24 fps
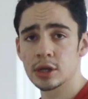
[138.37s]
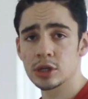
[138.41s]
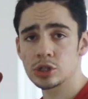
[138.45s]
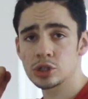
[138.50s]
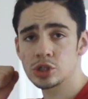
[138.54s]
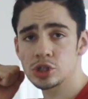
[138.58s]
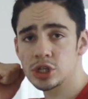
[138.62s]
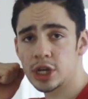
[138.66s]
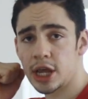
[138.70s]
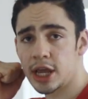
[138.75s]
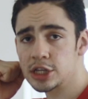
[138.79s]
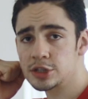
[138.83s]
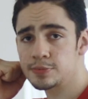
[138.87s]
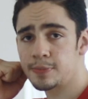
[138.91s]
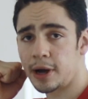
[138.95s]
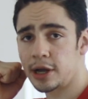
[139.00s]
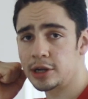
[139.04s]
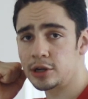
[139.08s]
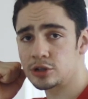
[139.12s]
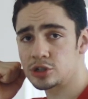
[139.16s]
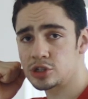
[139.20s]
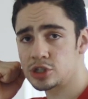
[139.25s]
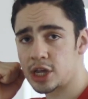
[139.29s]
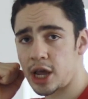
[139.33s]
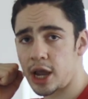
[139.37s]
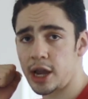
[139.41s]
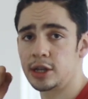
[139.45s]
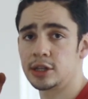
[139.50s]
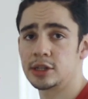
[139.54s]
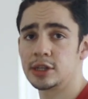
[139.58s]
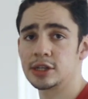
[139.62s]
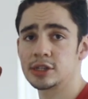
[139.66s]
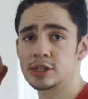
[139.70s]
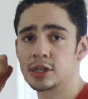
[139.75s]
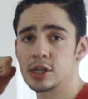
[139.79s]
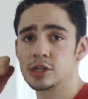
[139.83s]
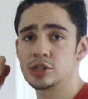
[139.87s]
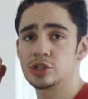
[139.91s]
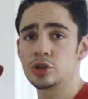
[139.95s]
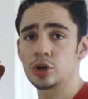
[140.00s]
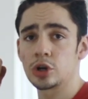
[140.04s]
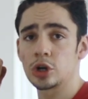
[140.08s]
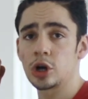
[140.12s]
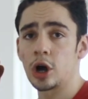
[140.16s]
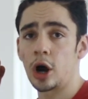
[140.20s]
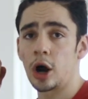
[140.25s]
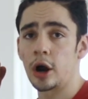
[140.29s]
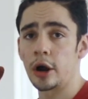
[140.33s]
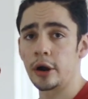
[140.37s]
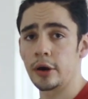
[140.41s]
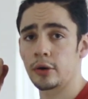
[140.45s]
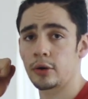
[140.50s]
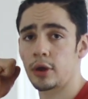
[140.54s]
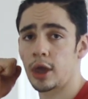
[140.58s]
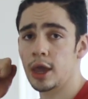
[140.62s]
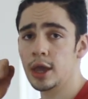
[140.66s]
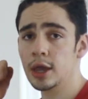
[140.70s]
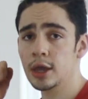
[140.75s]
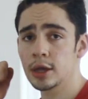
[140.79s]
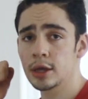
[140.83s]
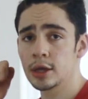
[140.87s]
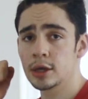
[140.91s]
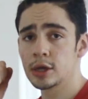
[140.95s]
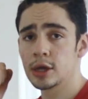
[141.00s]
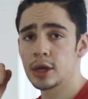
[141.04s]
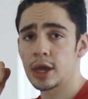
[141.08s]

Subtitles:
stays by your side. This is your guard, okay?